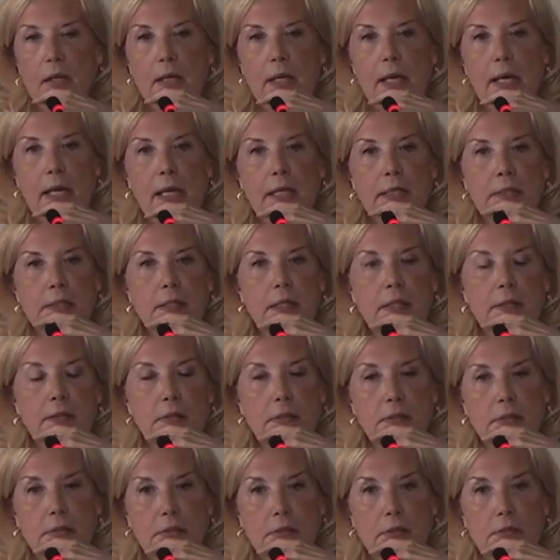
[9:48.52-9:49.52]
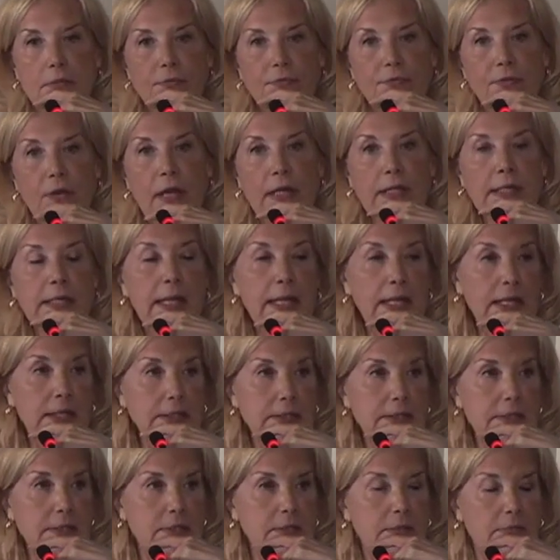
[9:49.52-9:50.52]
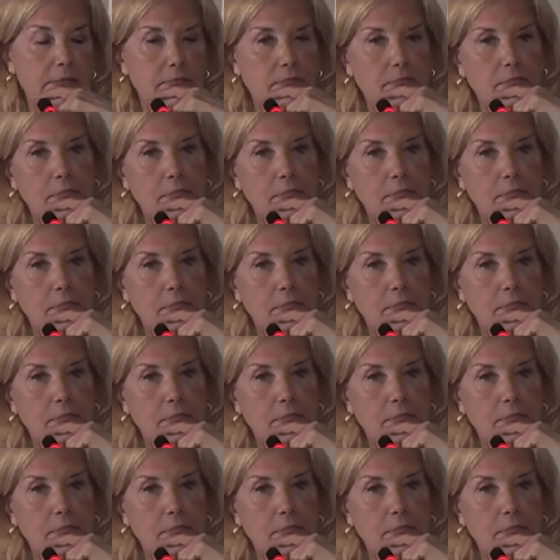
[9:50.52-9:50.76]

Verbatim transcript: And the finance